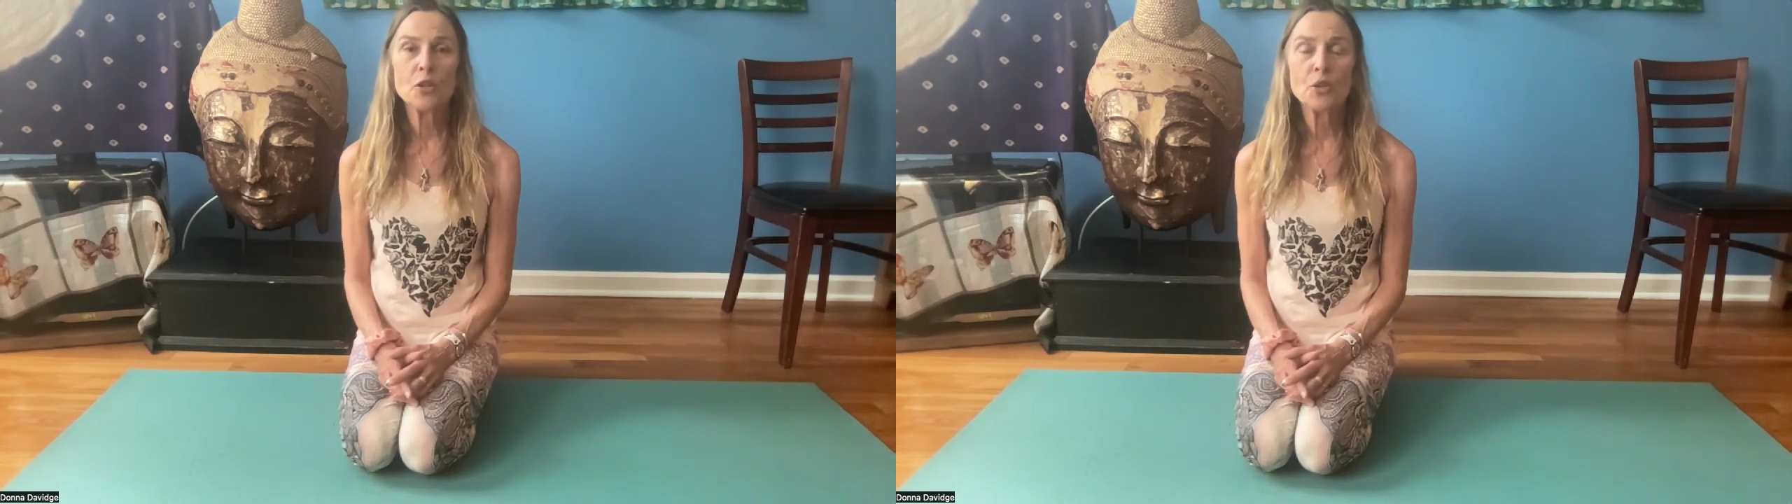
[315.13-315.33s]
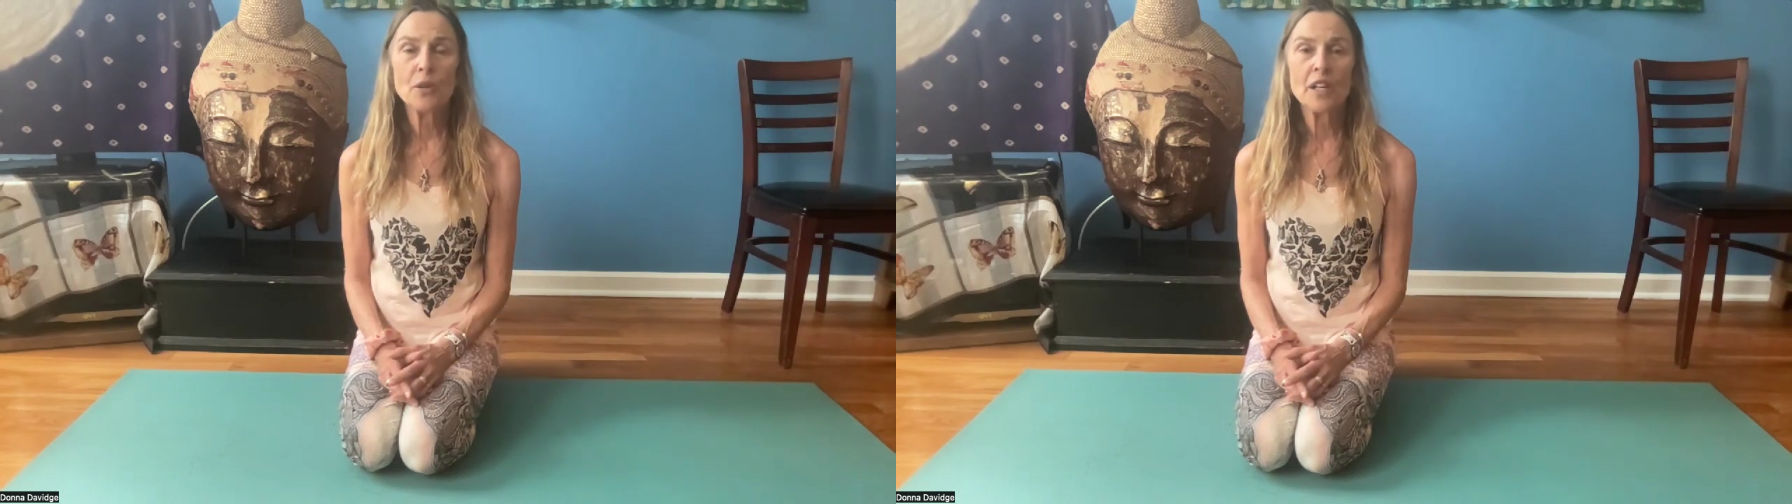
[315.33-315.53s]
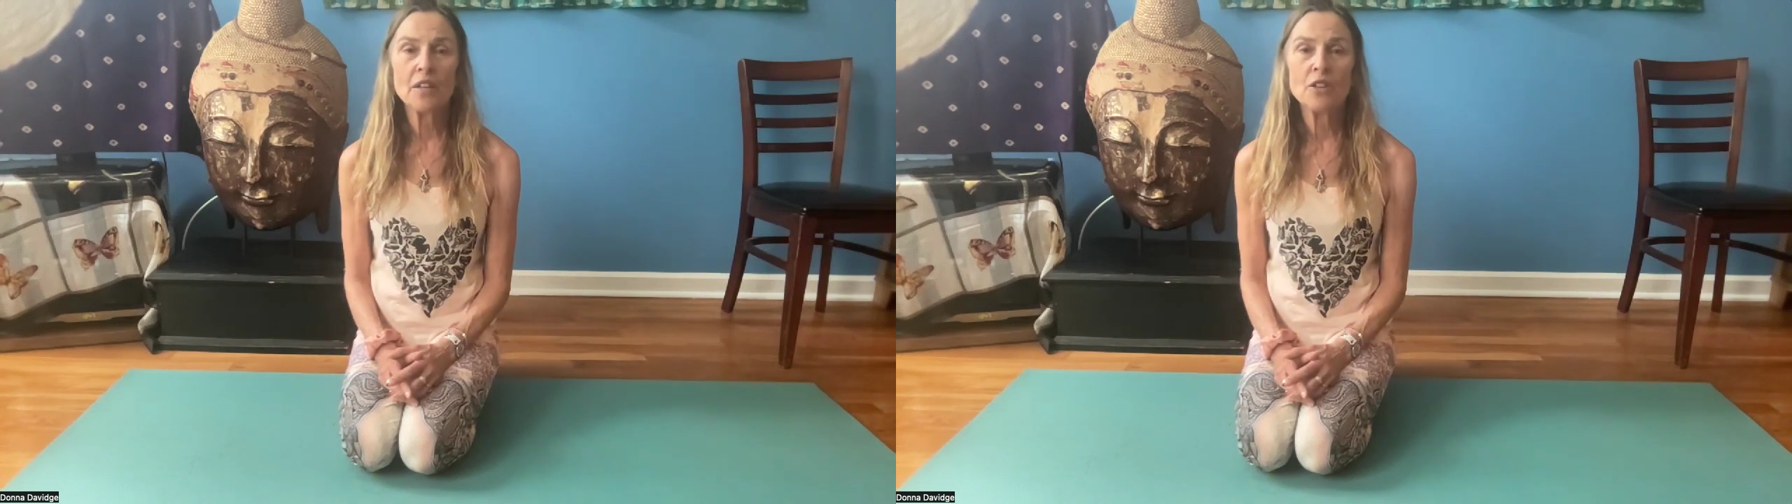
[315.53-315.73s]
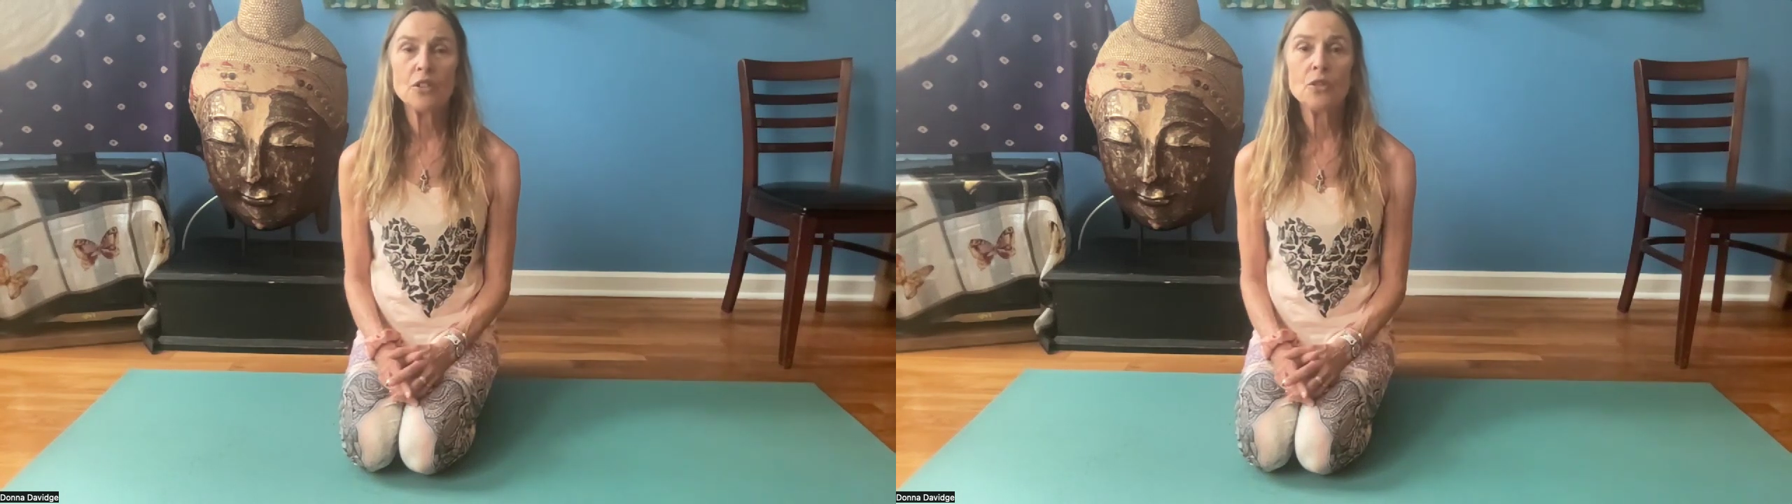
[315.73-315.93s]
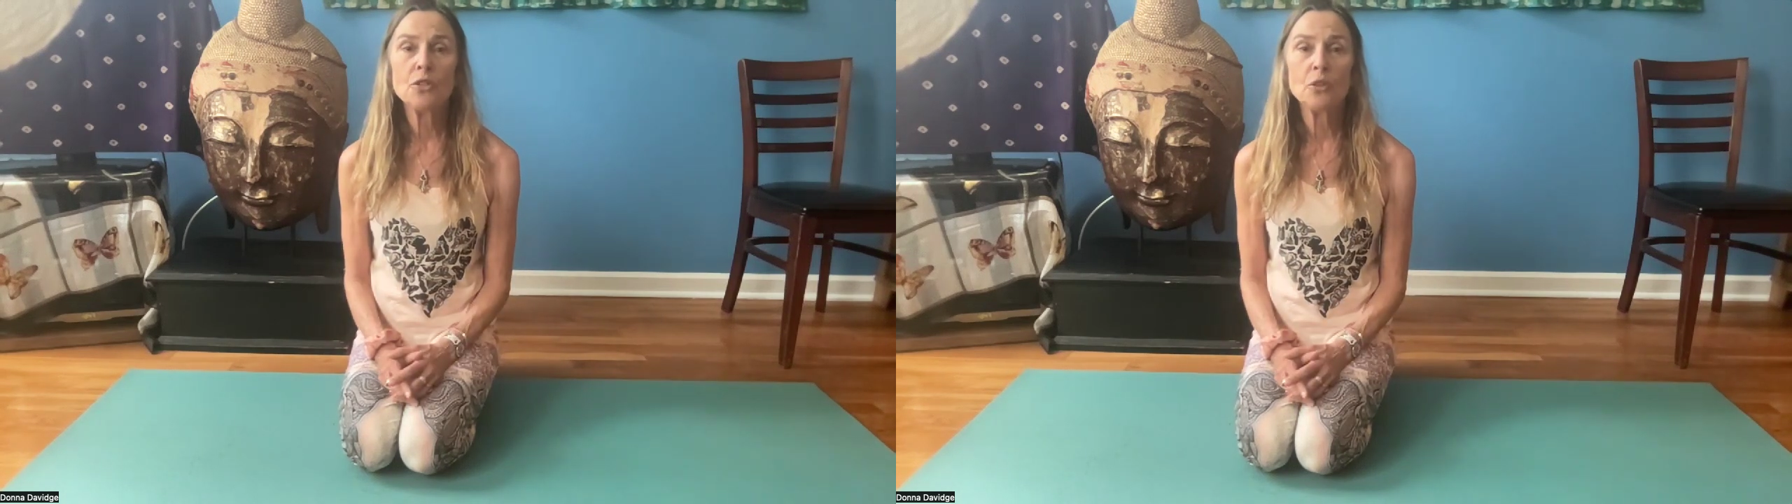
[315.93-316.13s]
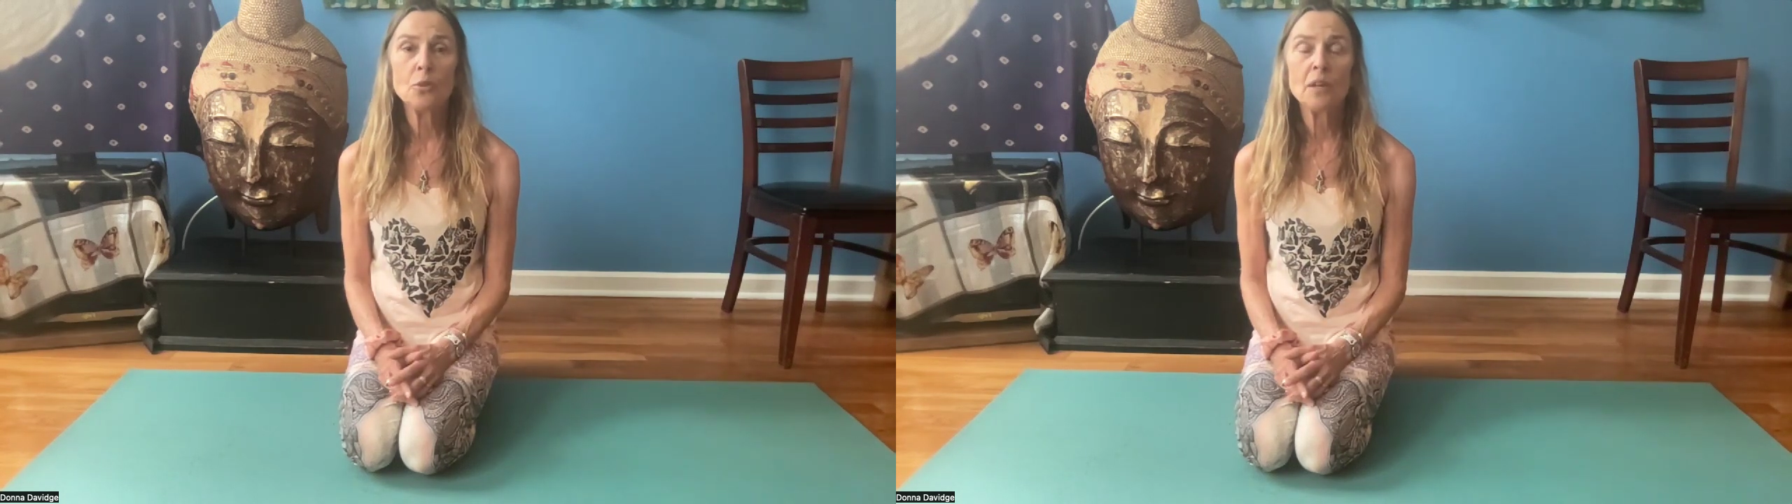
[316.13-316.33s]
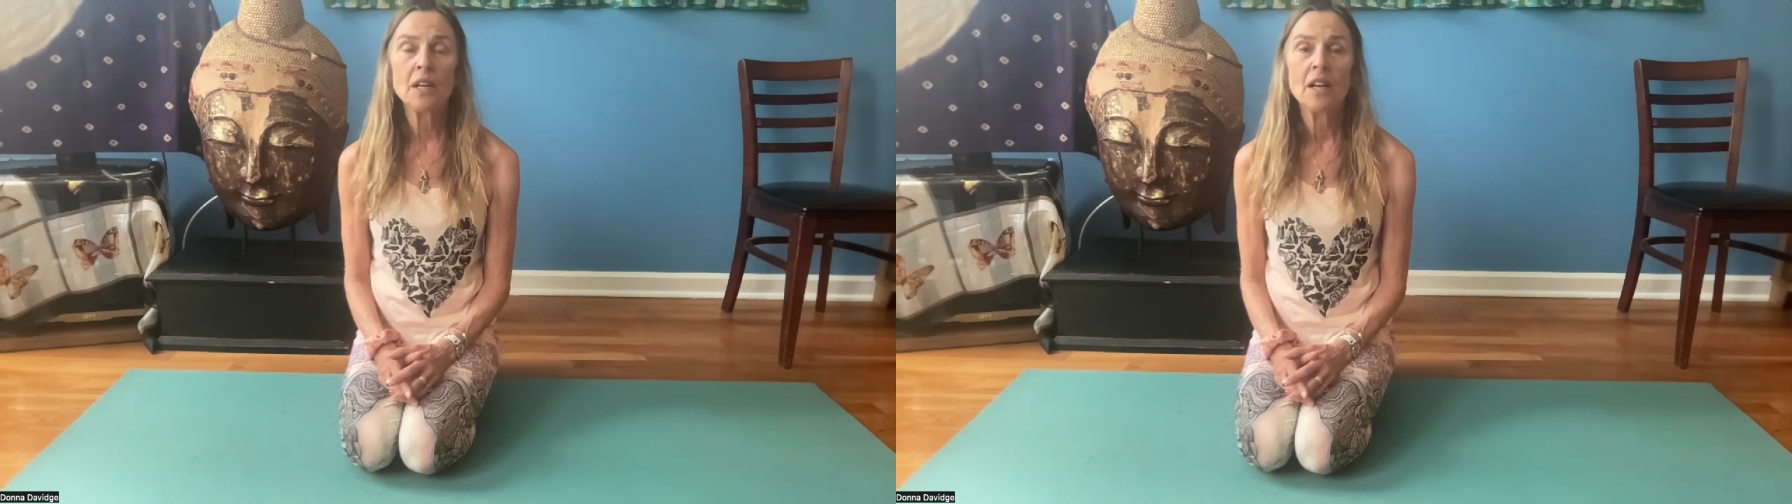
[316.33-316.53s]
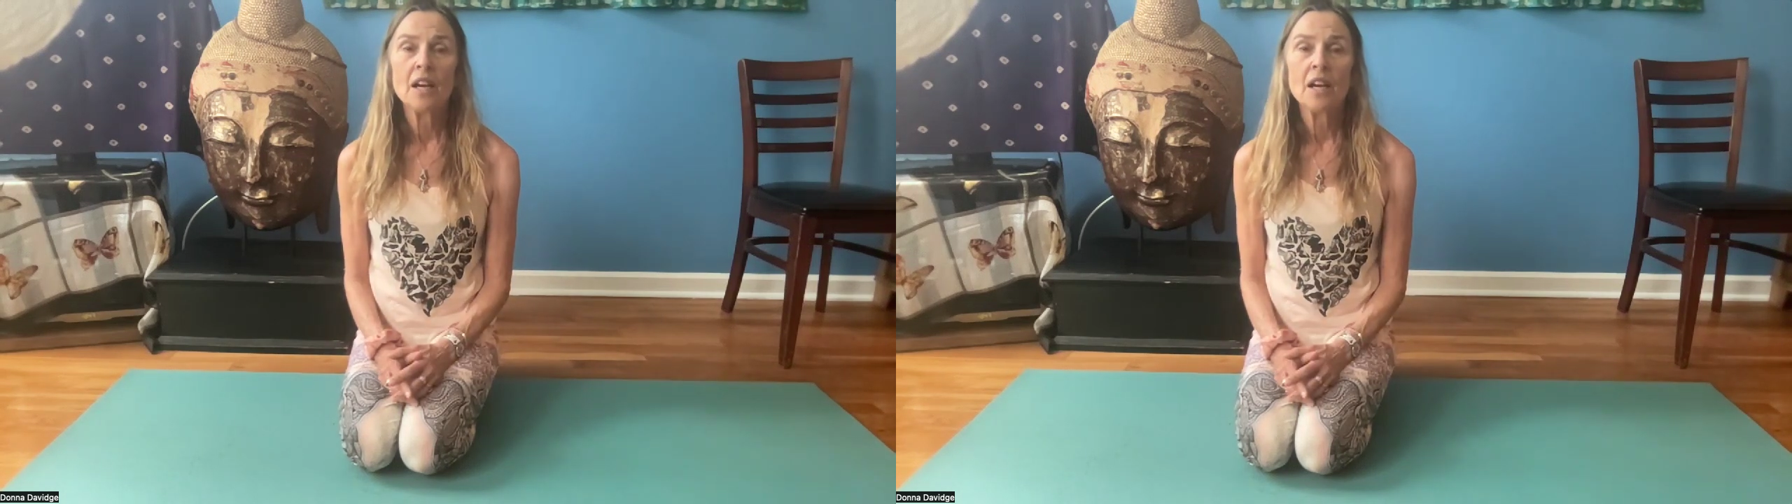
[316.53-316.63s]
joining the YouTube